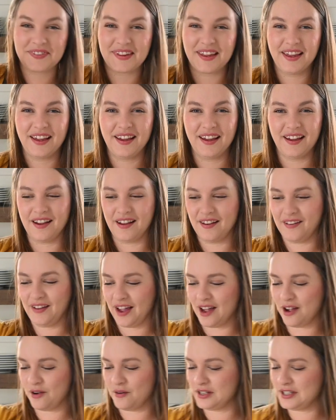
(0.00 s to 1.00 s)

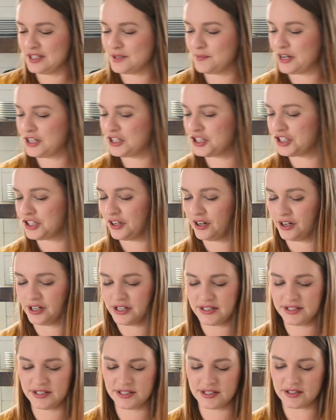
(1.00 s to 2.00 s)
Okay, once my sugar
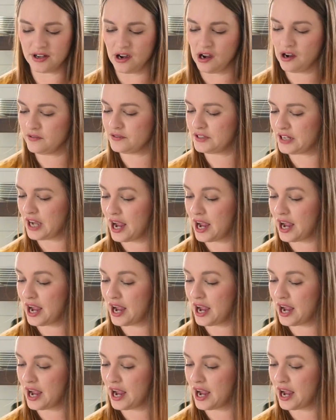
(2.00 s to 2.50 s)
is dissolved,